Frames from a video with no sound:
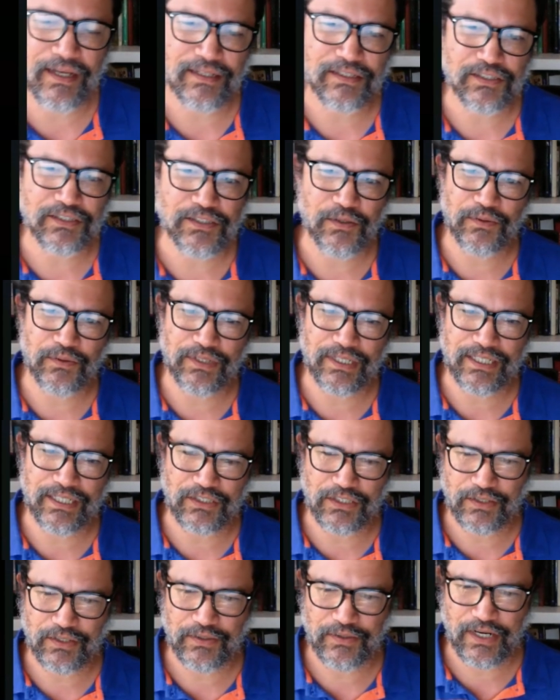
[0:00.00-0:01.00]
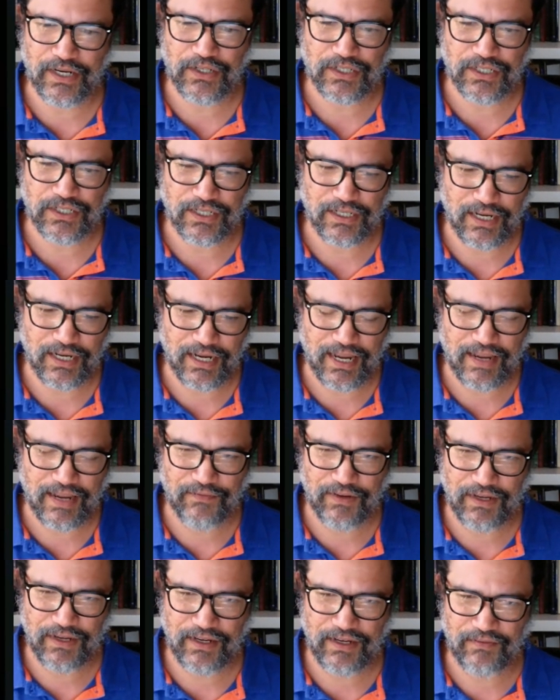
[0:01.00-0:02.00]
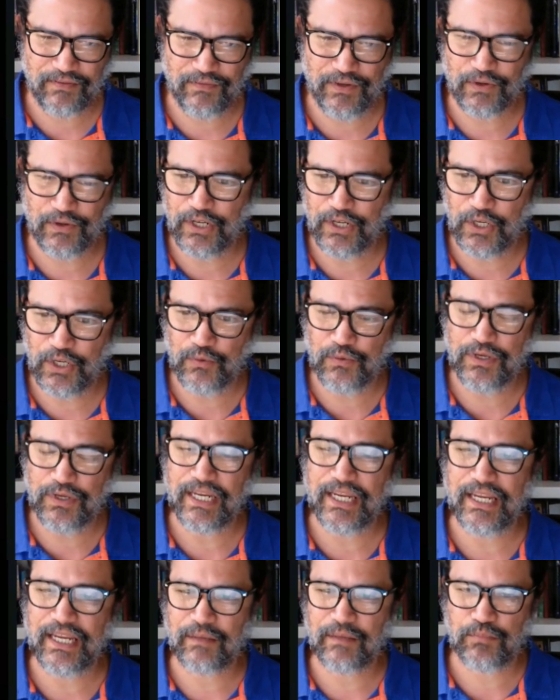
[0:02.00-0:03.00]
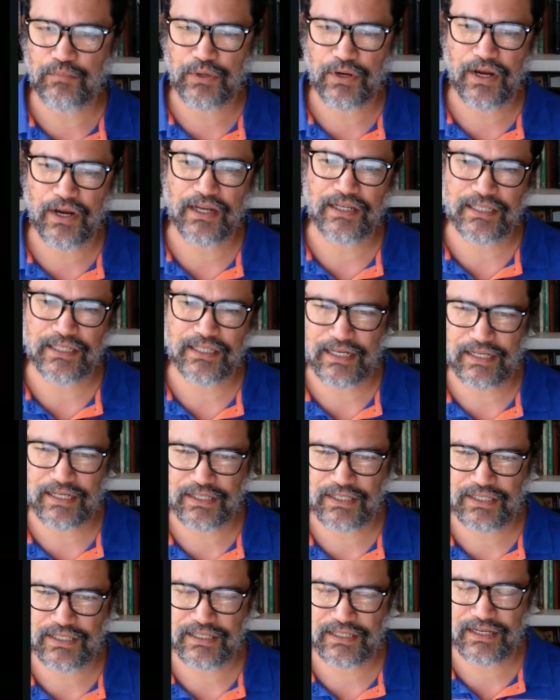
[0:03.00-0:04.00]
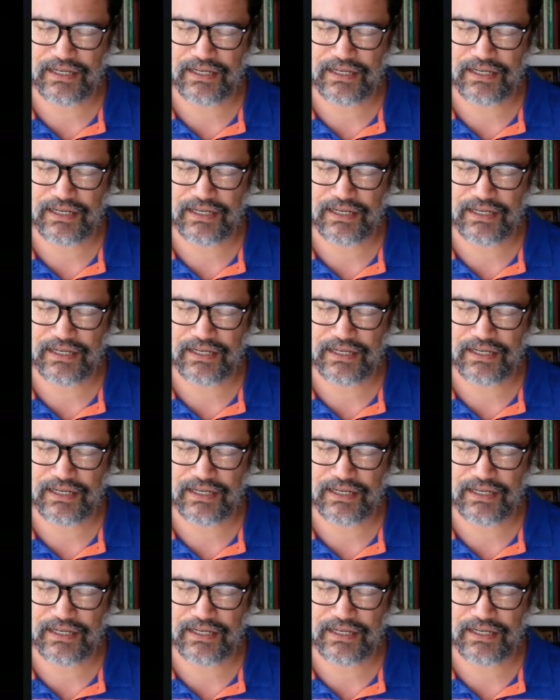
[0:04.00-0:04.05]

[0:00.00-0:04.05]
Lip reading: Solar lead generation, I have a very unique process,